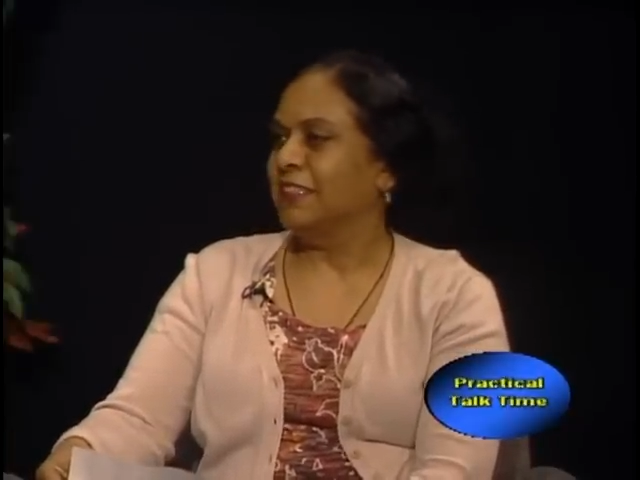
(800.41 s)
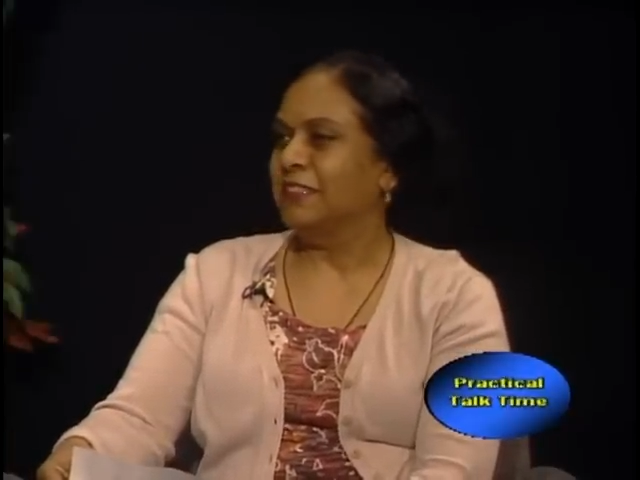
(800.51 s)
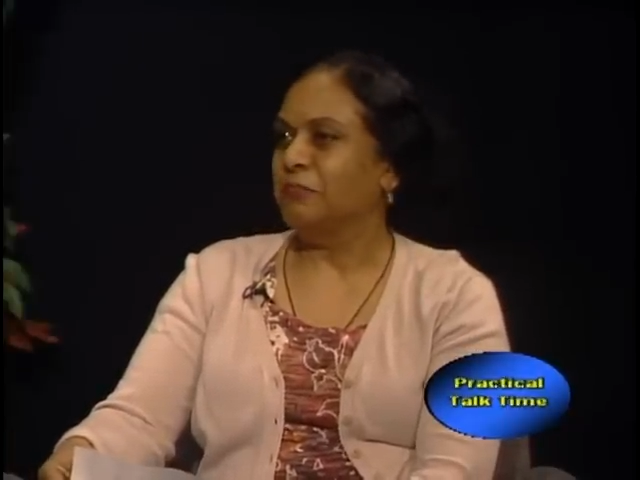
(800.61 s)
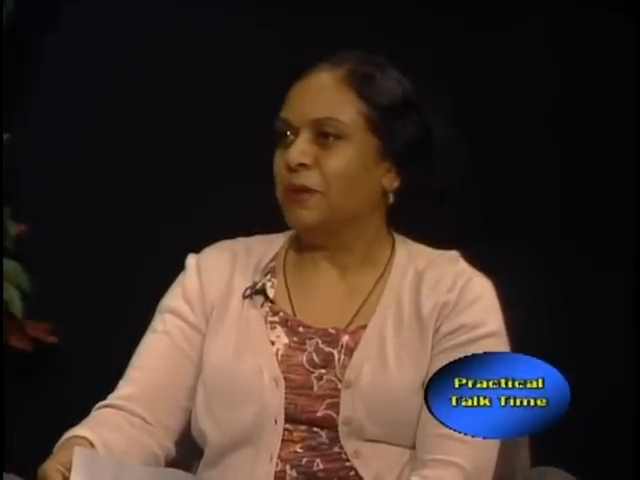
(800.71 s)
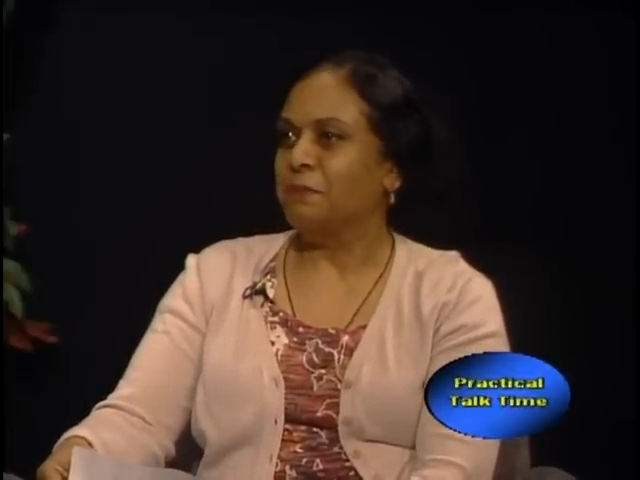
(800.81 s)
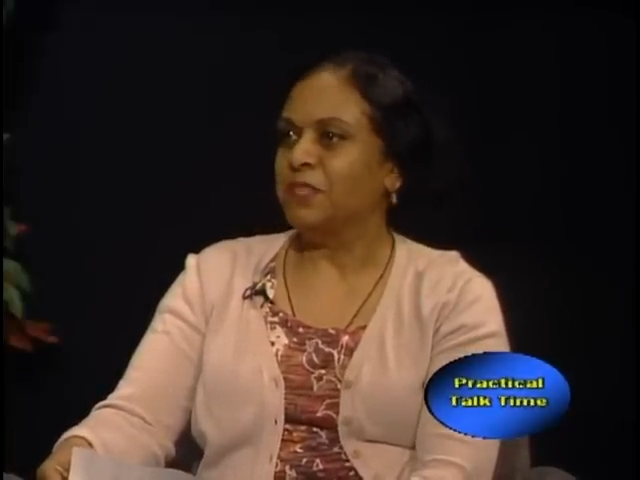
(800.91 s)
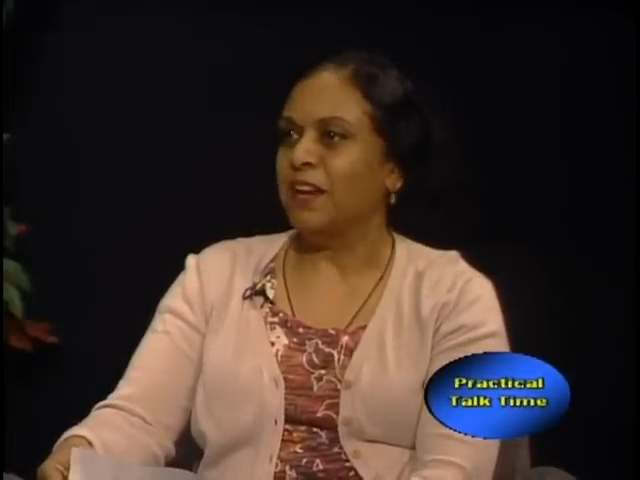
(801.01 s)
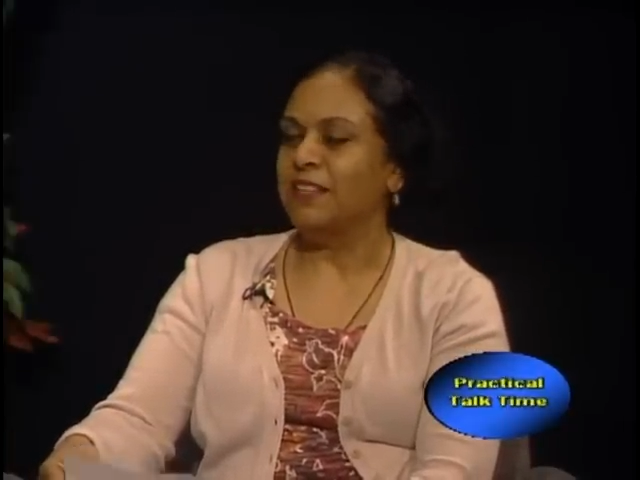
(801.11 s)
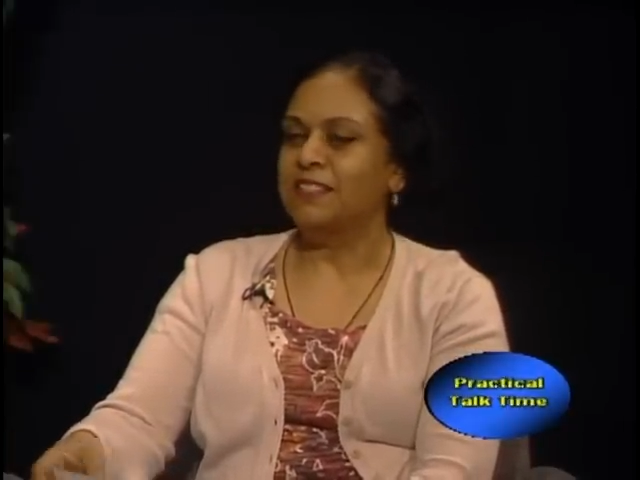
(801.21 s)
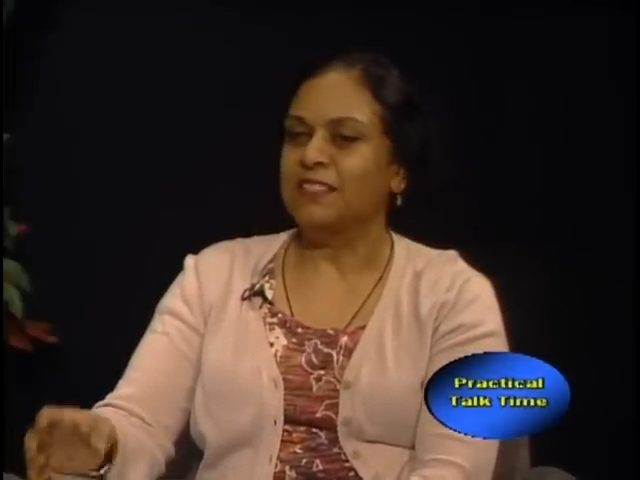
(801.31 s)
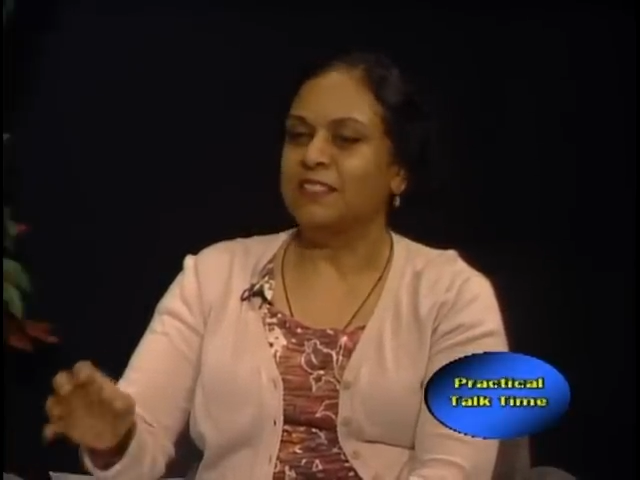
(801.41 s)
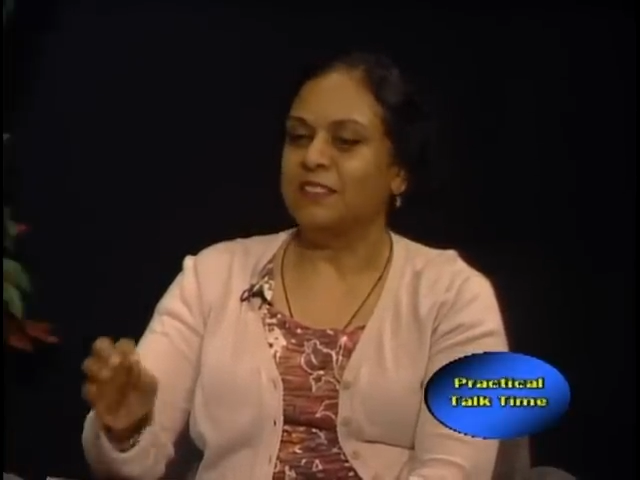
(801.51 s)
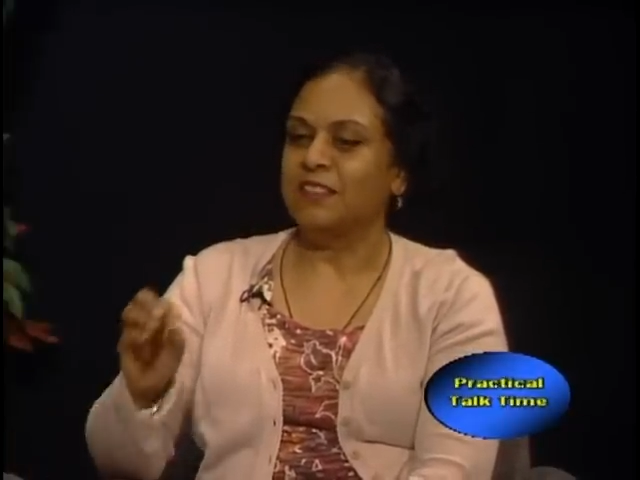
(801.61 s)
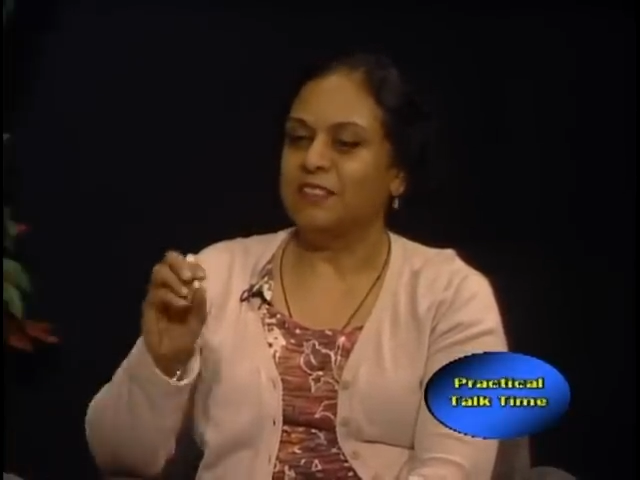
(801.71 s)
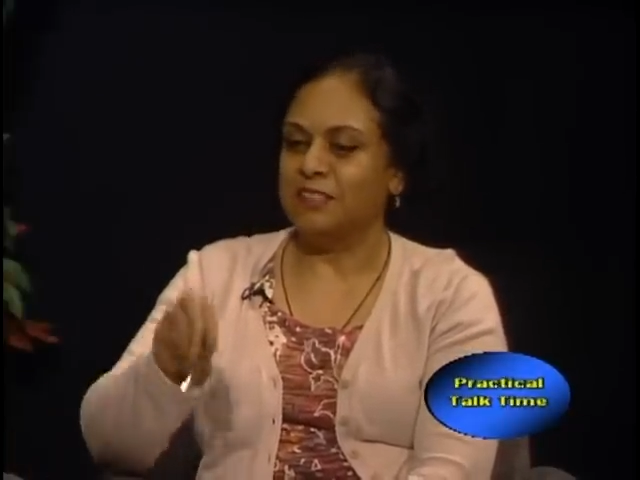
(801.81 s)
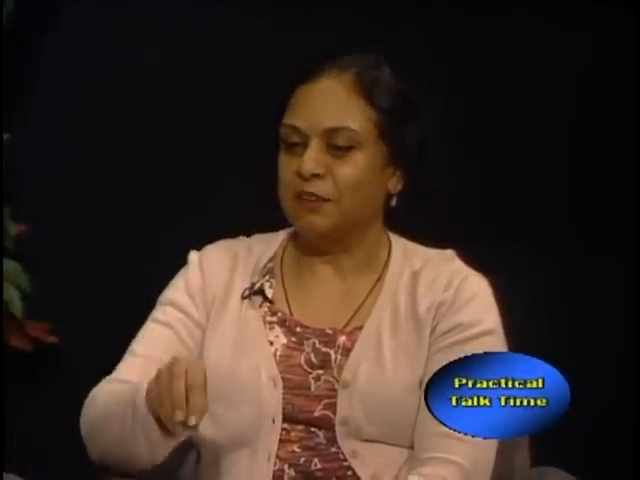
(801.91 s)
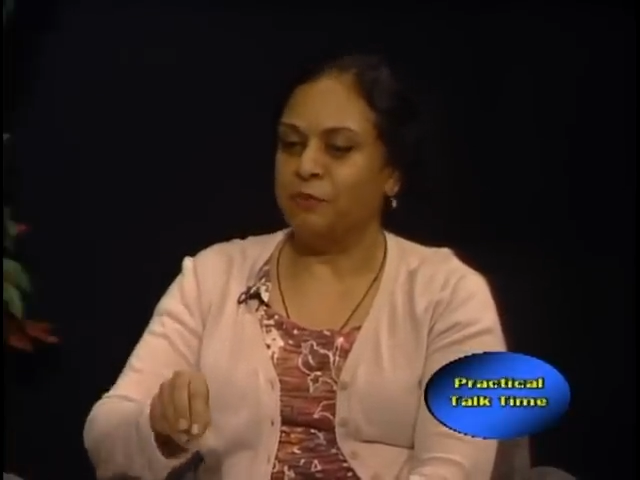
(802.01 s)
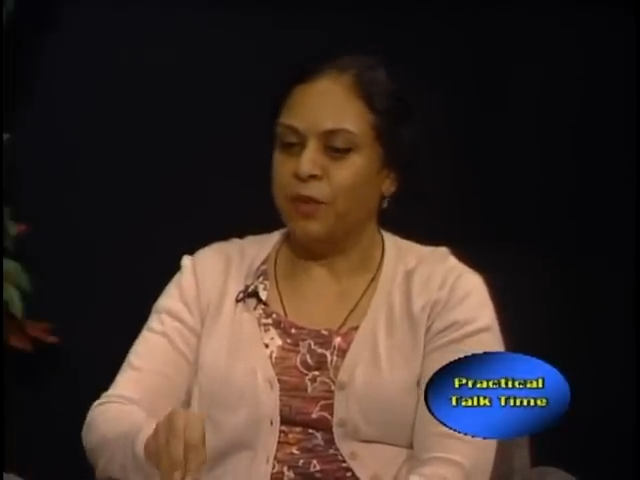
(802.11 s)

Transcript: websites and stuff